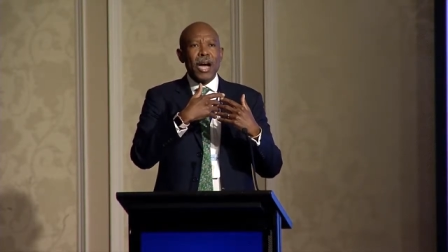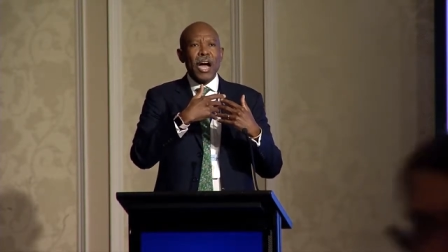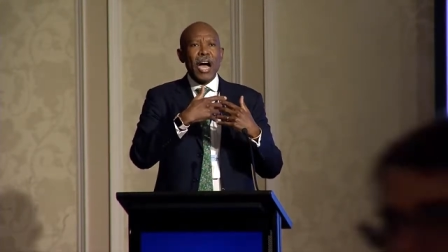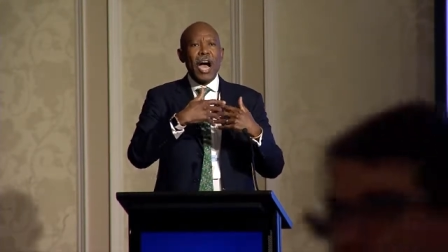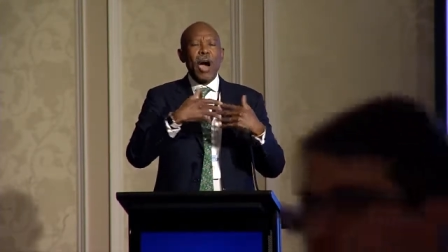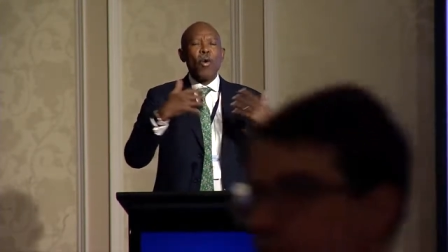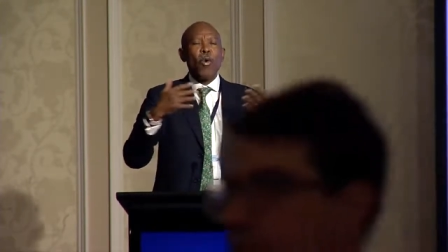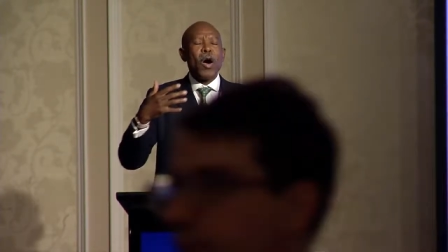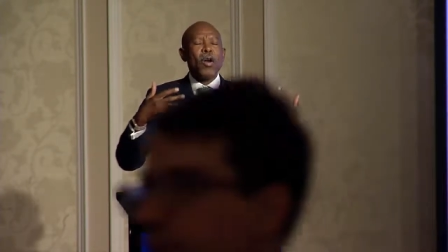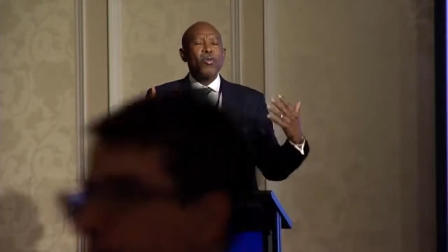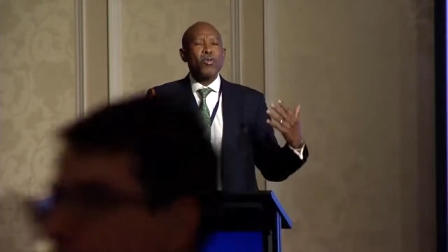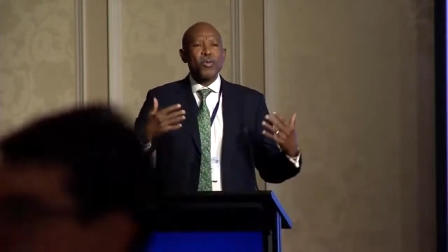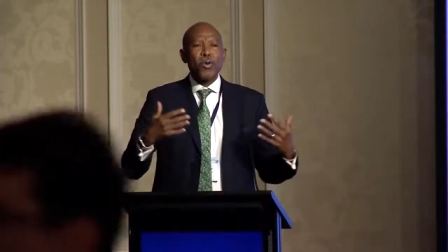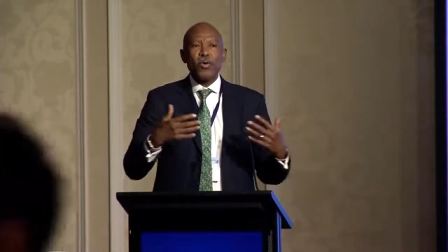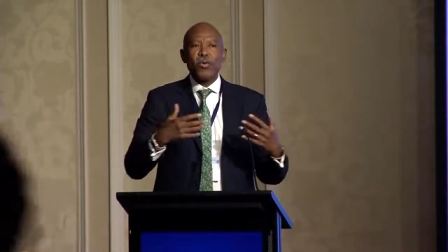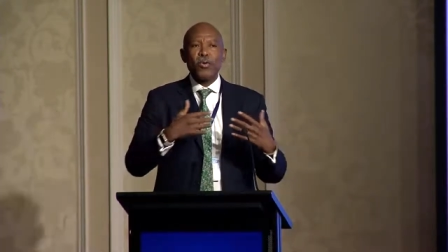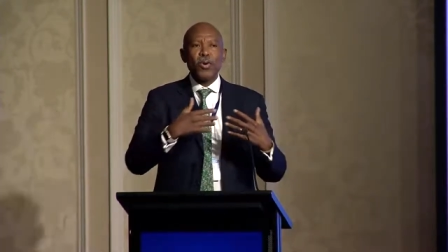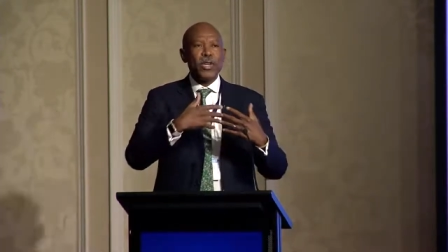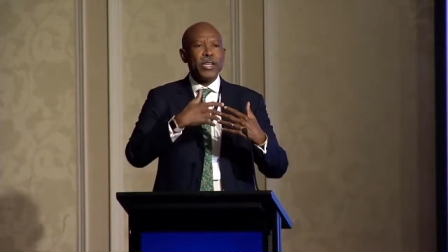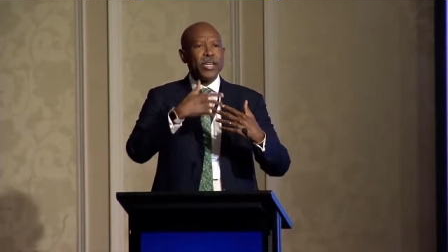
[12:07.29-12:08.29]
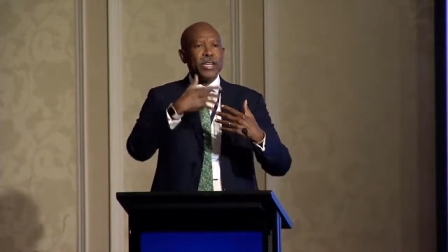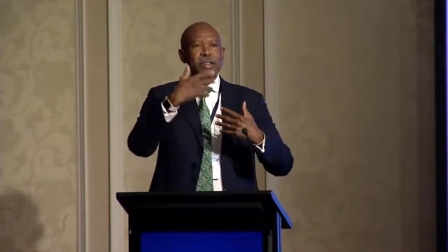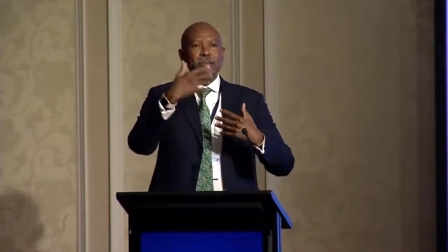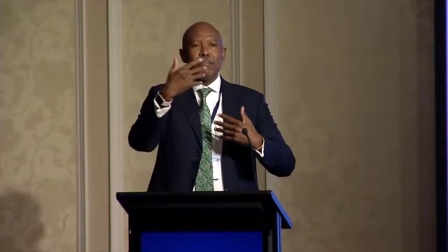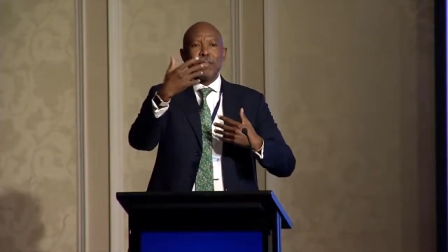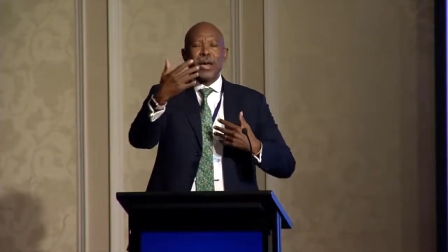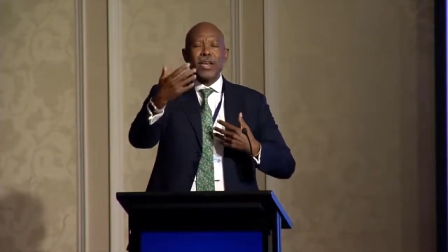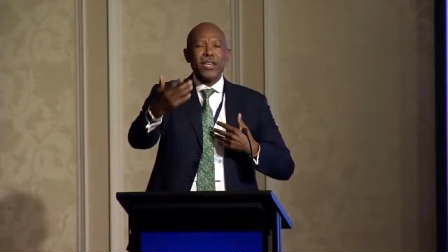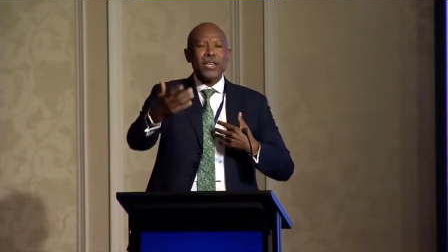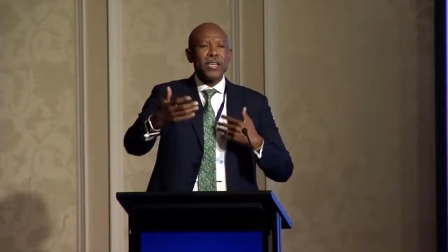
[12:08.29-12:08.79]
our role in
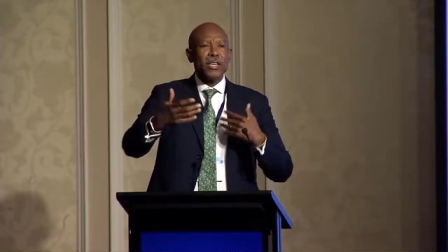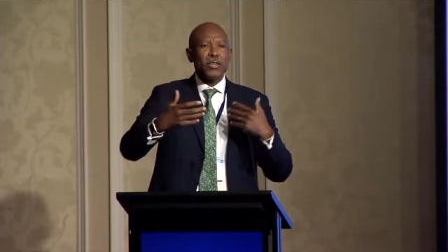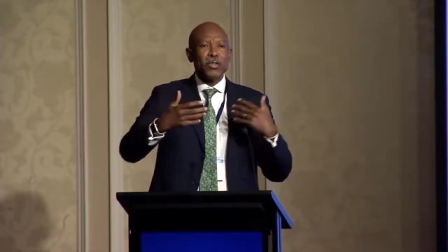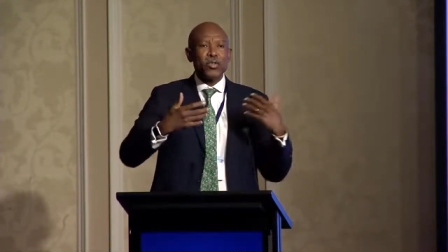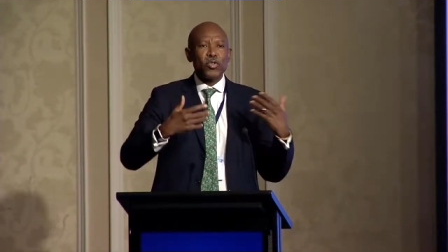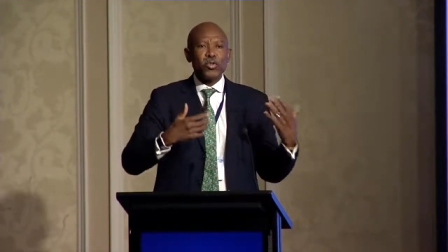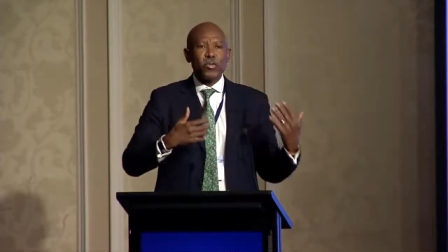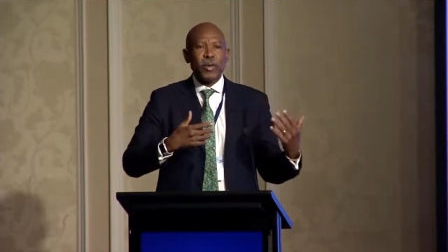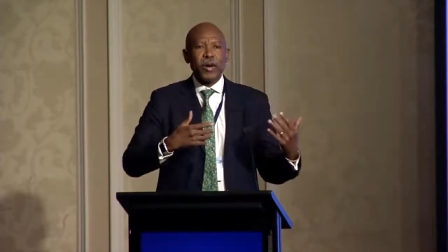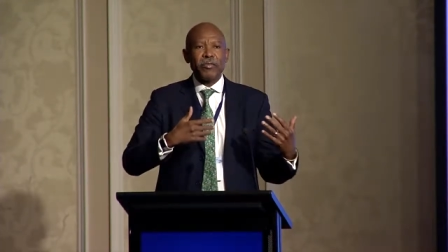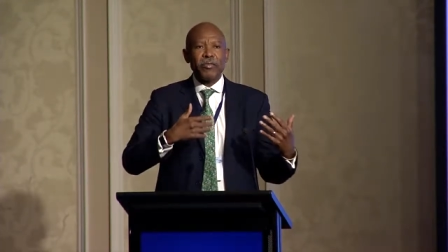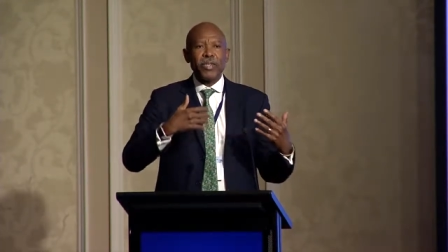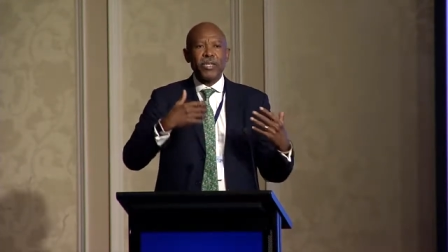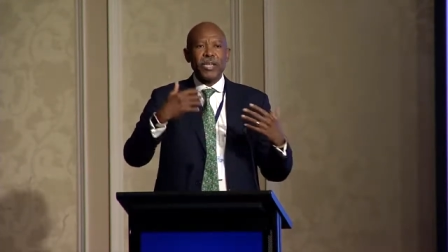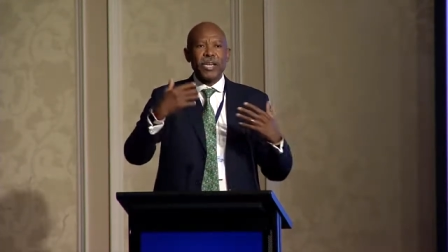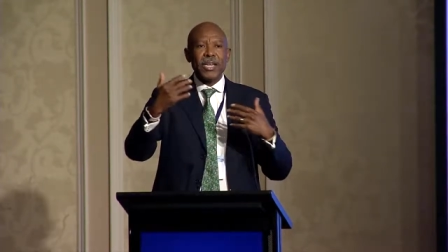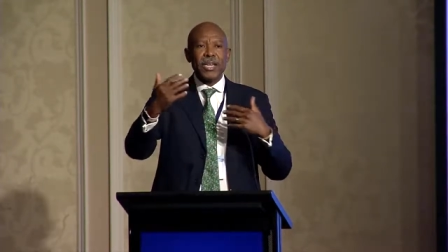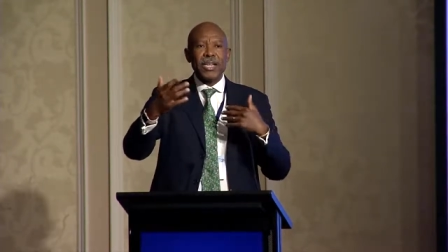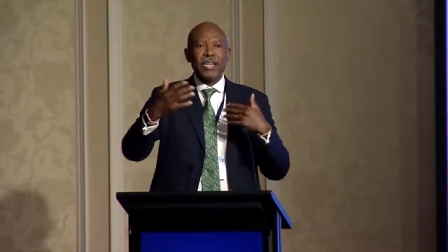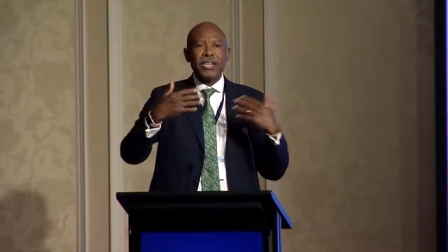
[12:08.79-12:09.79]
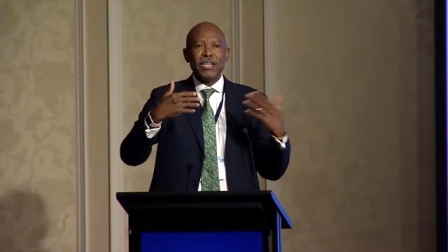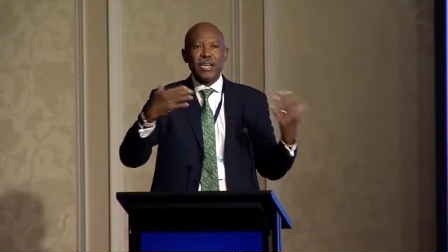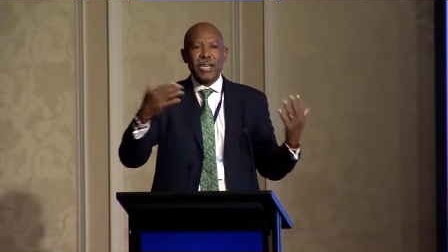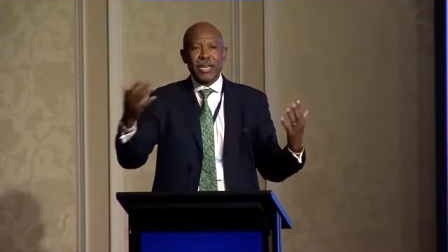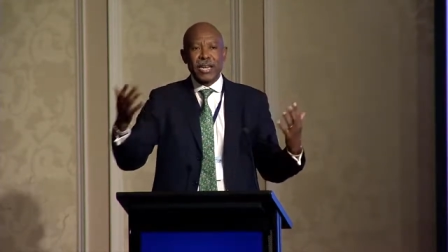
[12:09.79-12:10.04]
banking supervision and in,